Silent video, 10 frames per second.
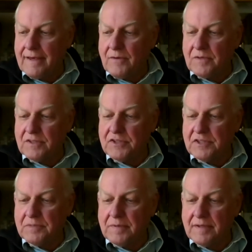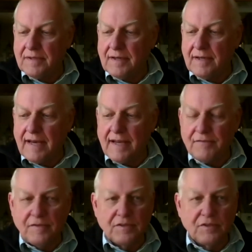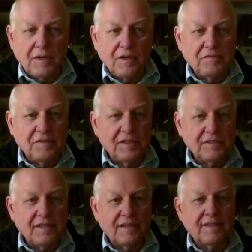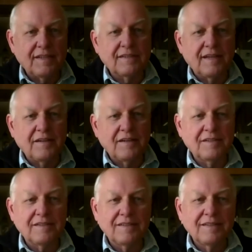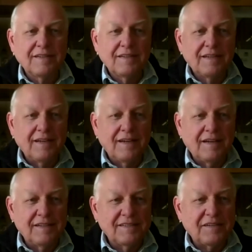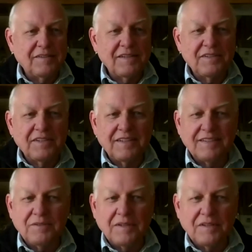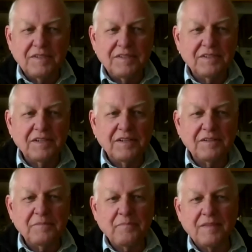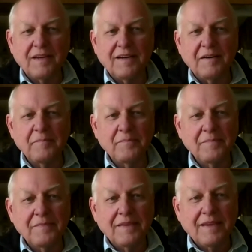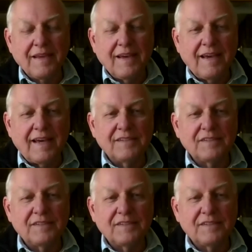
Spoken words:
which she's been at for 12 years, I think now. Is that right, Jeanne? 12 years ago. And